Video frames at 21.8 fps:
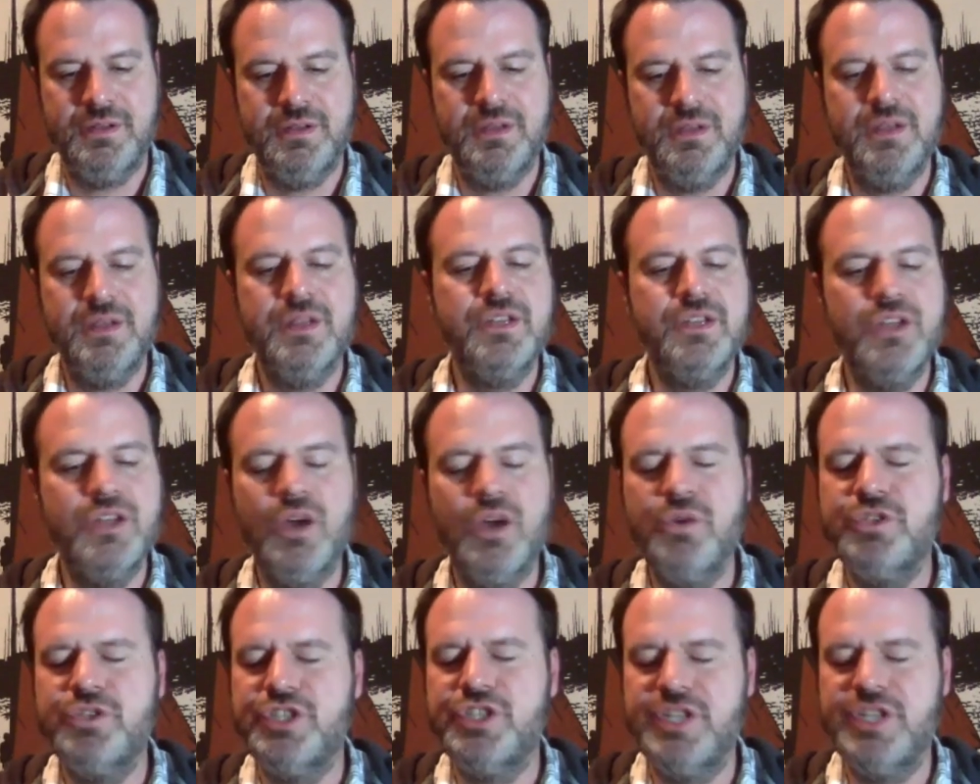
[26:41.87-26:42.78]
No
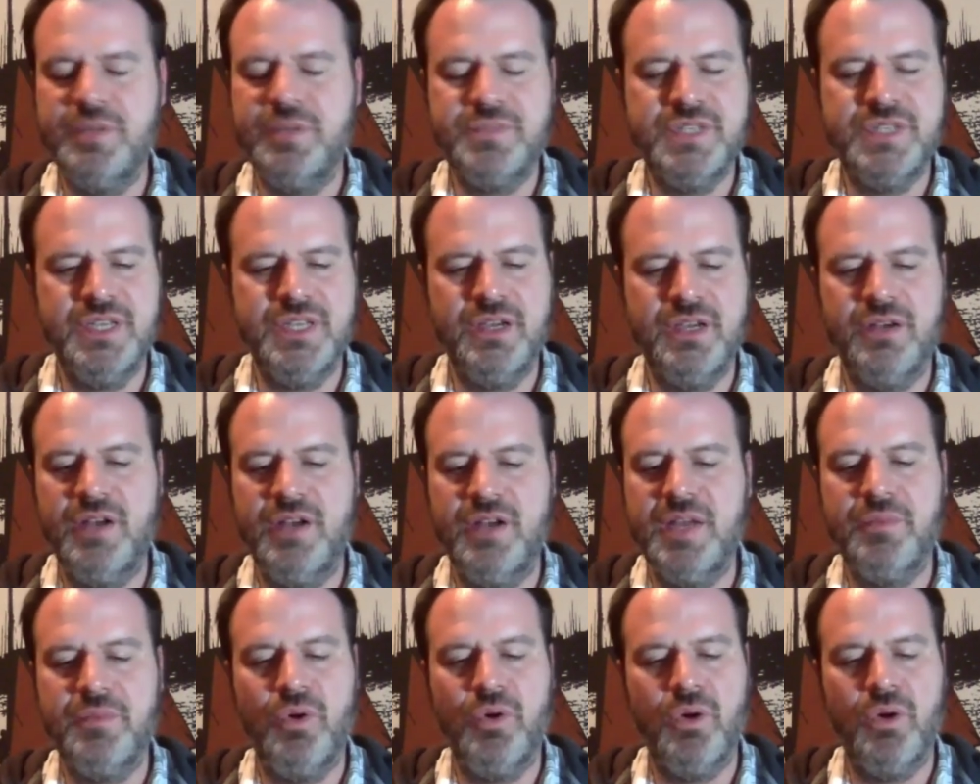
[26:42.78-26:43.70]
ships here
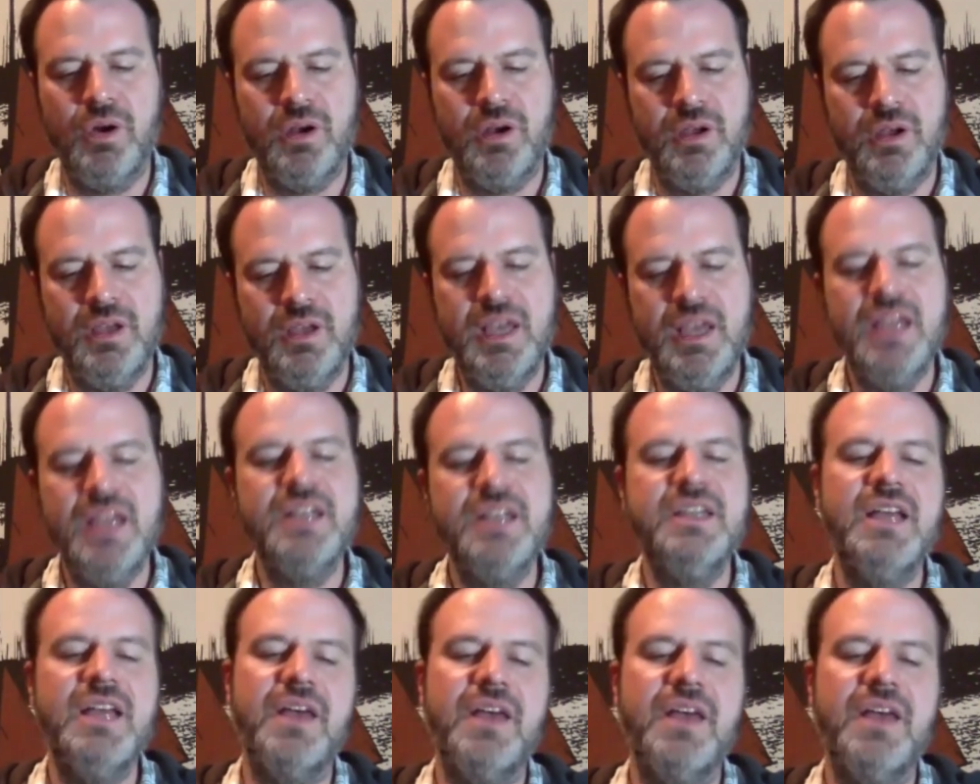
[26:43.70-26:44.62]
anymore,
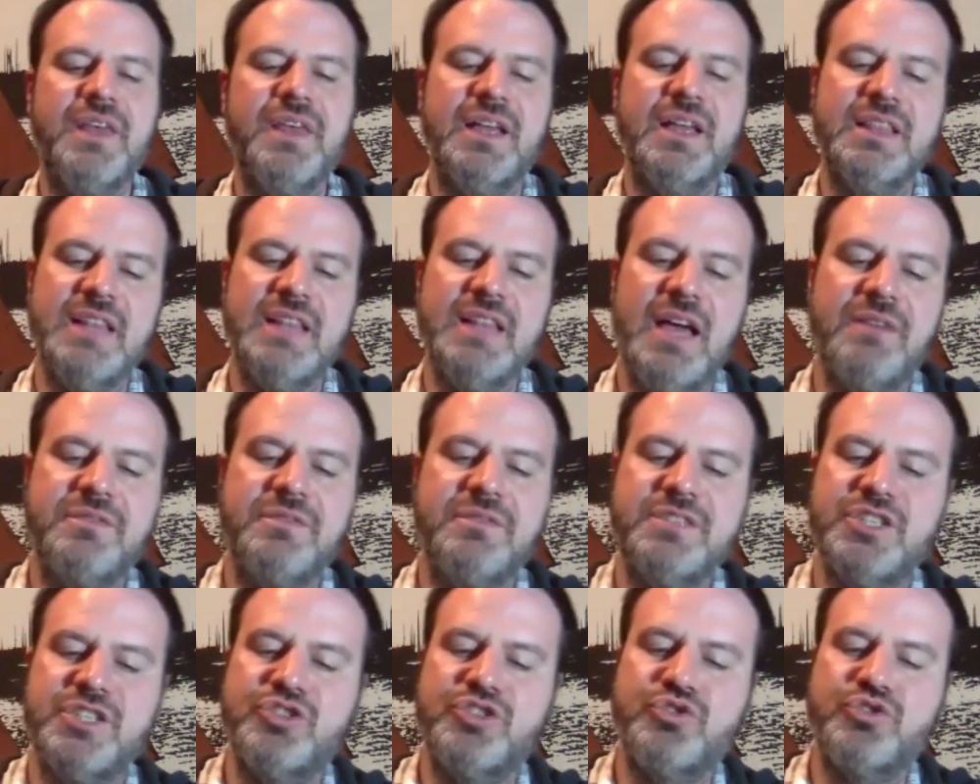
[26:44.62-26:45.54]
nothing left to
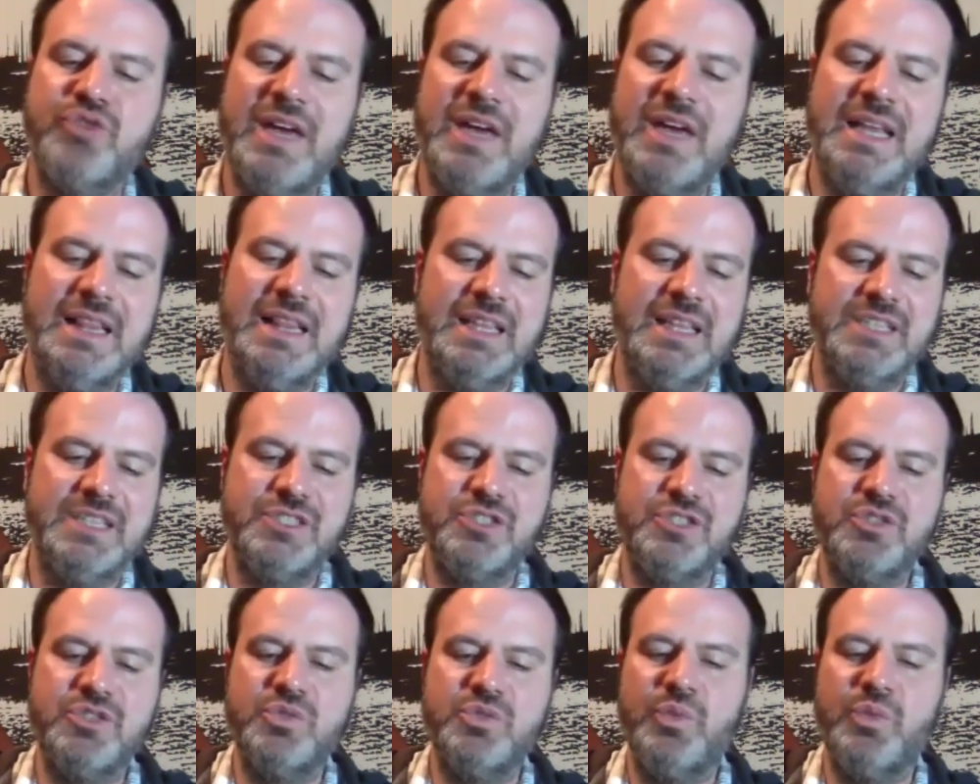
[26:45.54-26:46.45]
cradle and
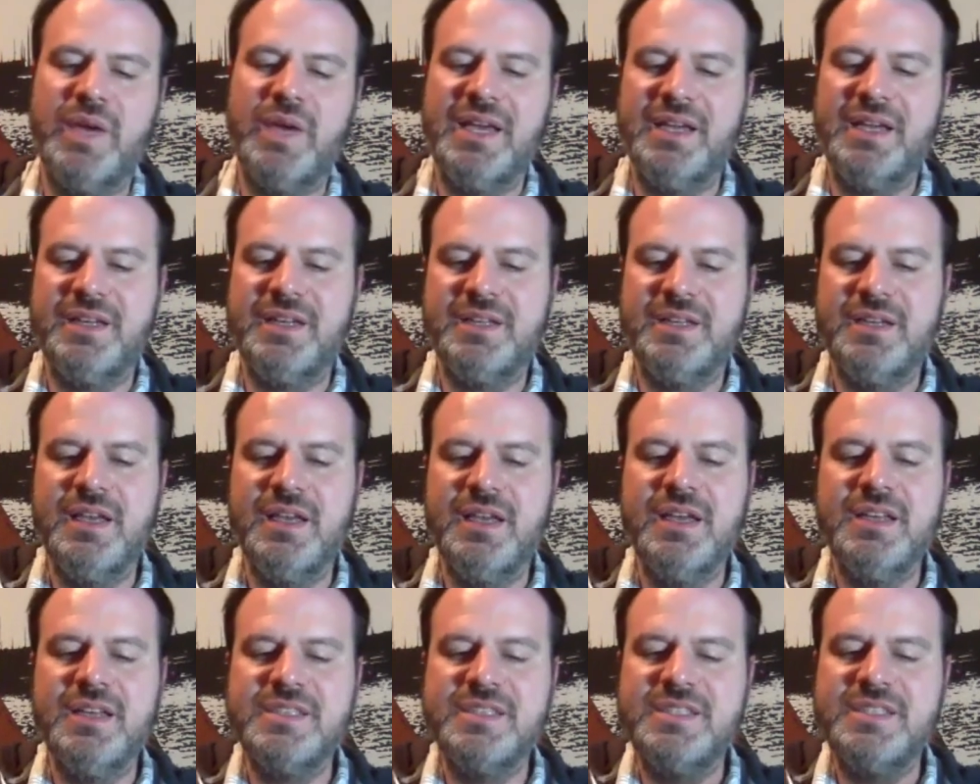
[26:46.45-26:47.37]
swing
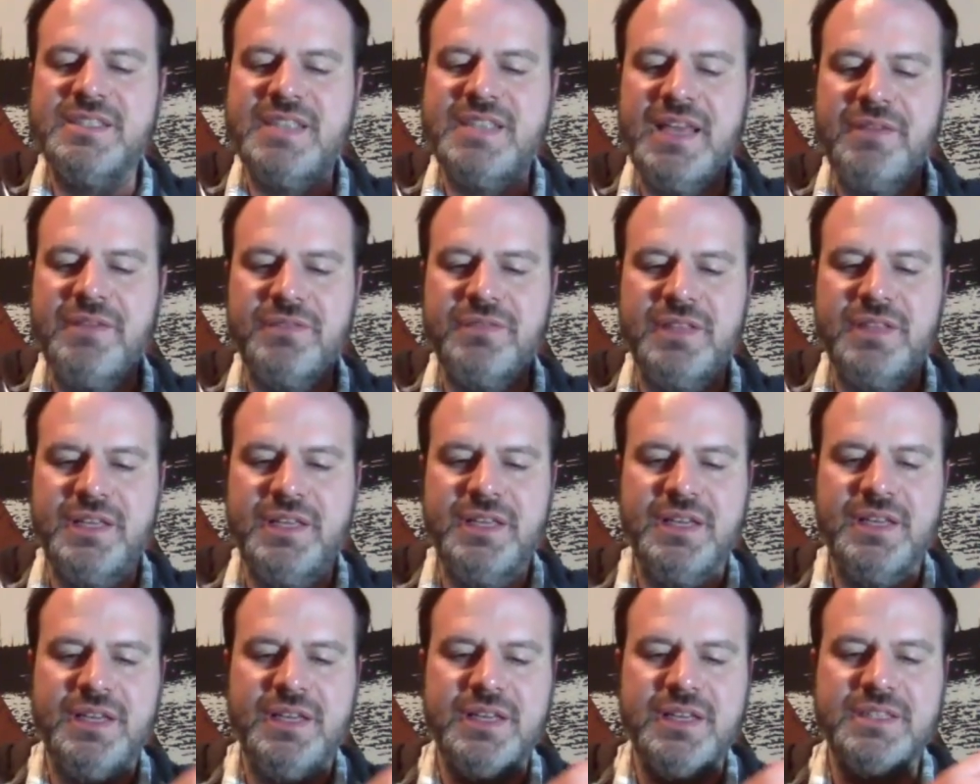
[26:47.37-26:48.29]
safely
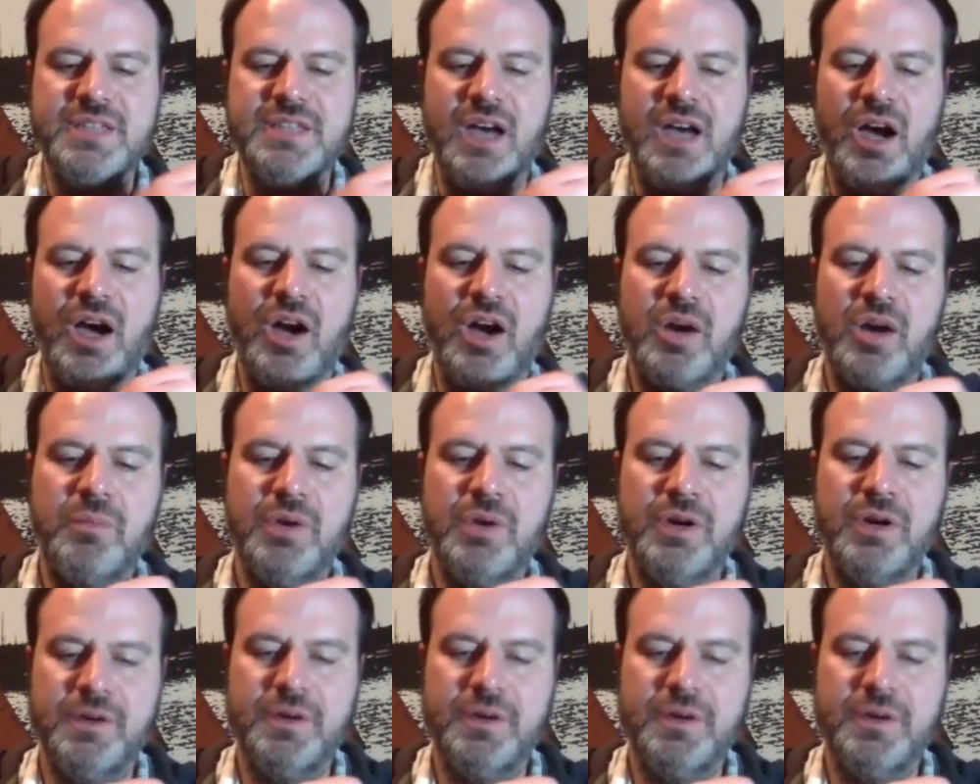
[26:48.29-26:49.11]
into harbor.